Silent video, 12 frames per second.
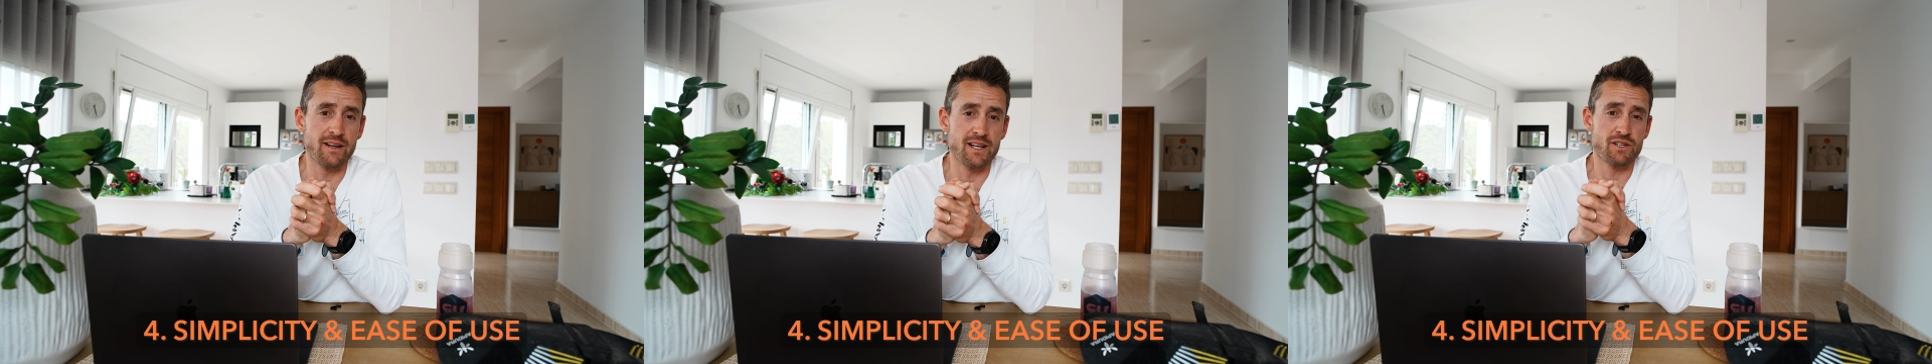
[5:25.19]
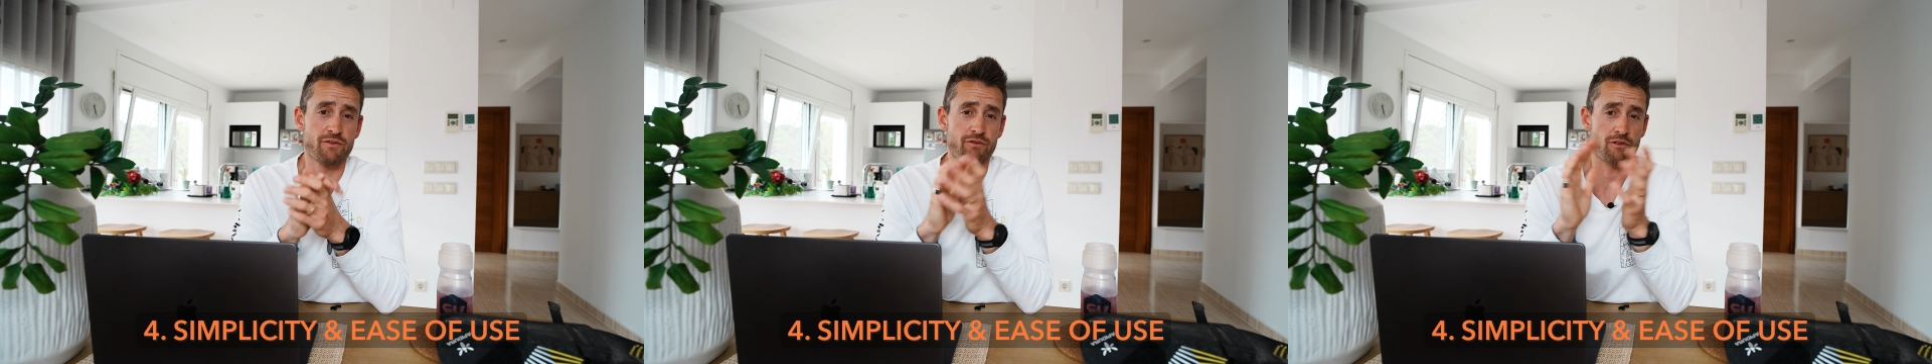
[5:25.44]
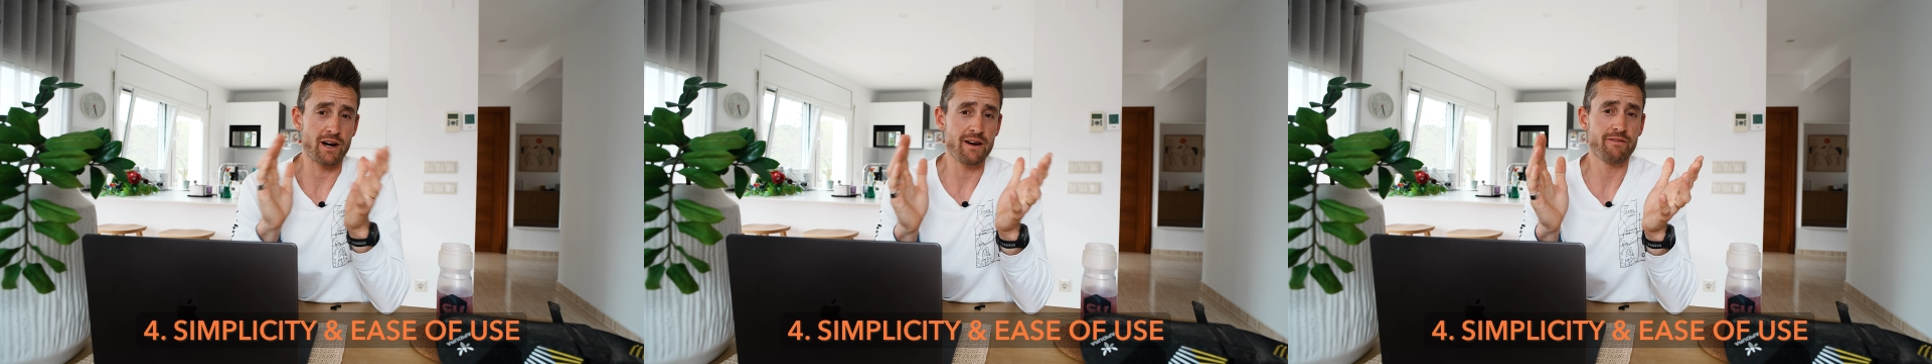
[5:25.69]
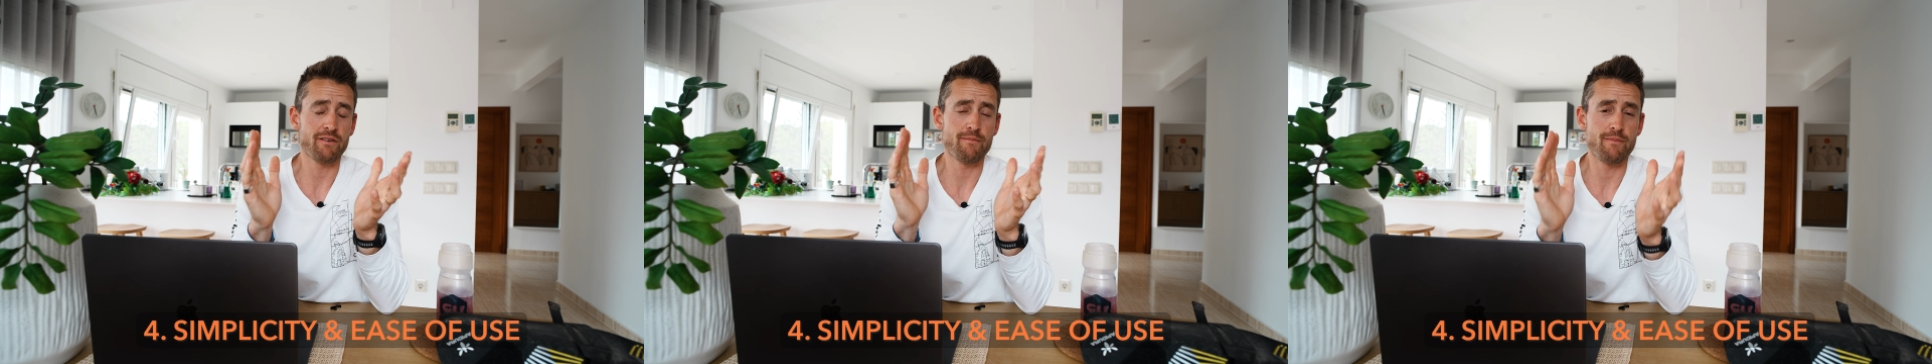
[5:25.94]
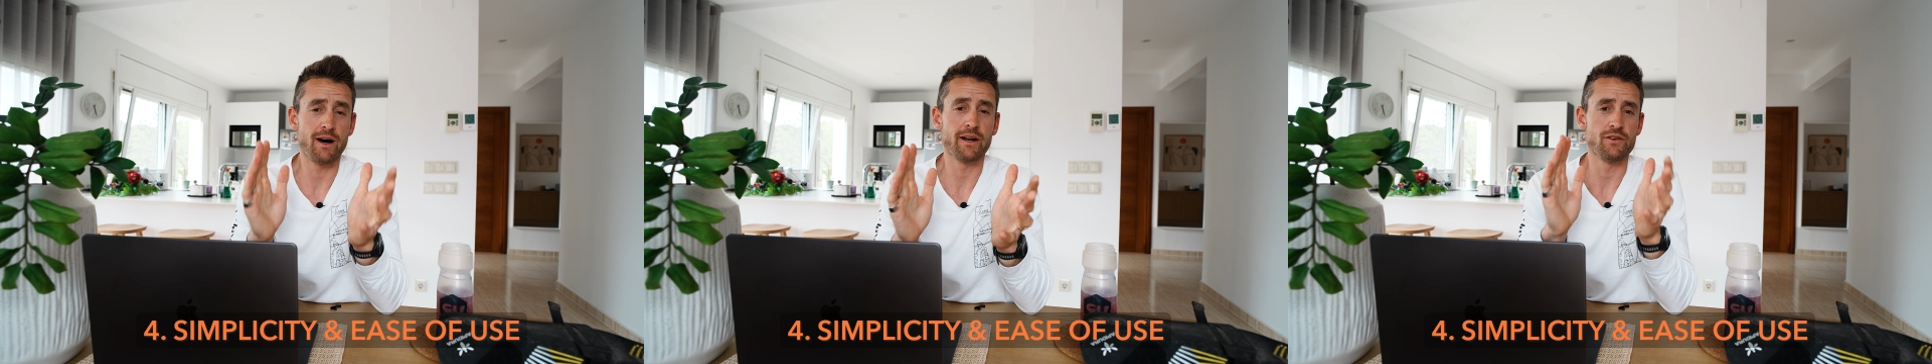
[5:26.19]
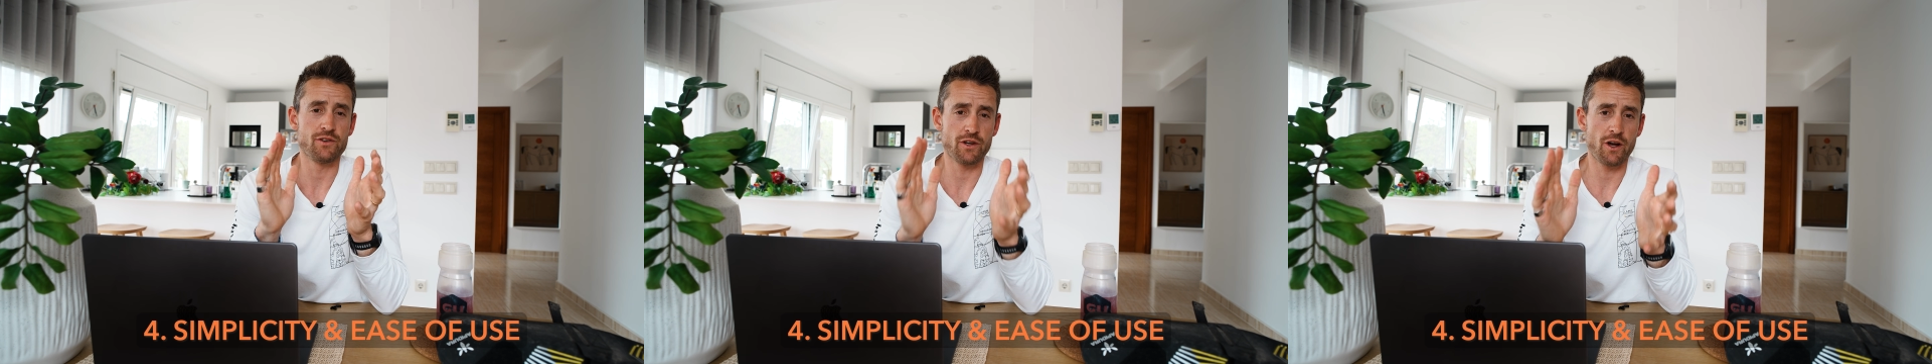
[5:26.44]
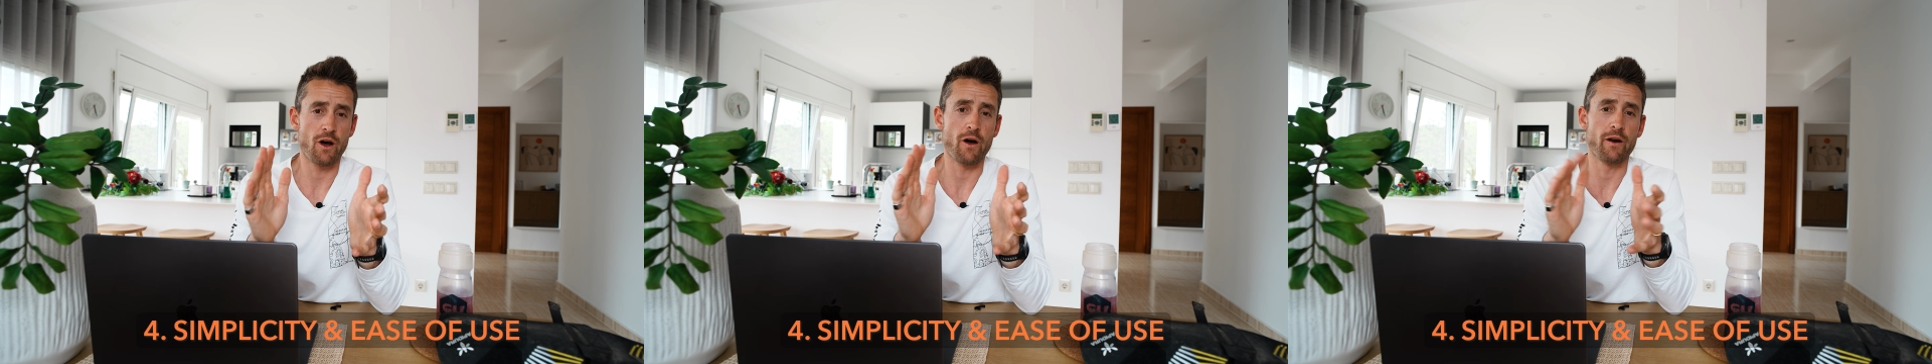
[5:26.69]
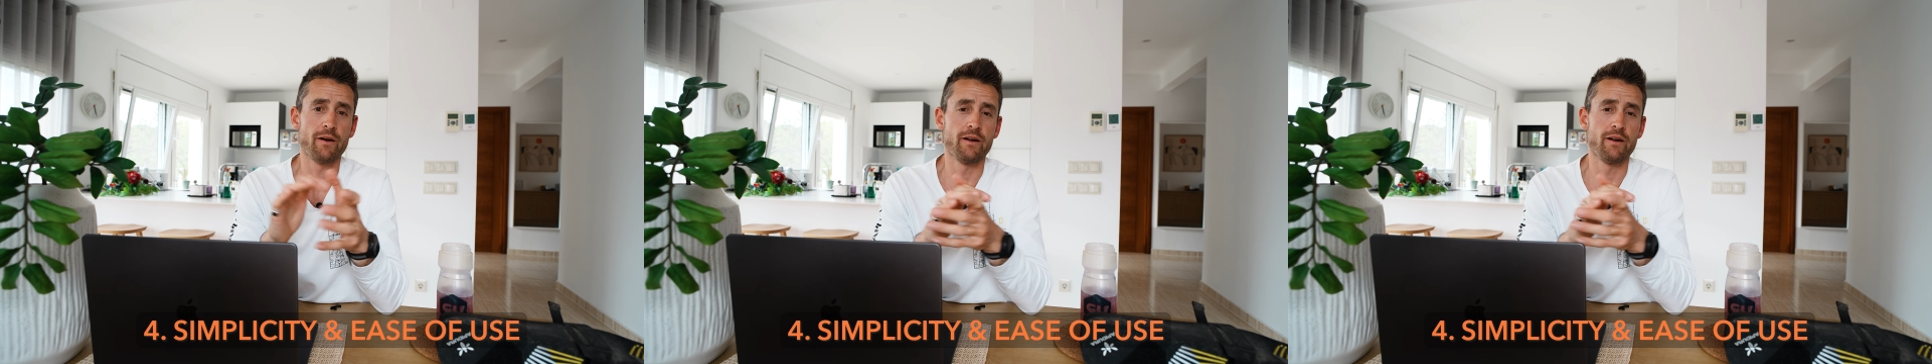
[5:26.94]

it's free from mud and dirt.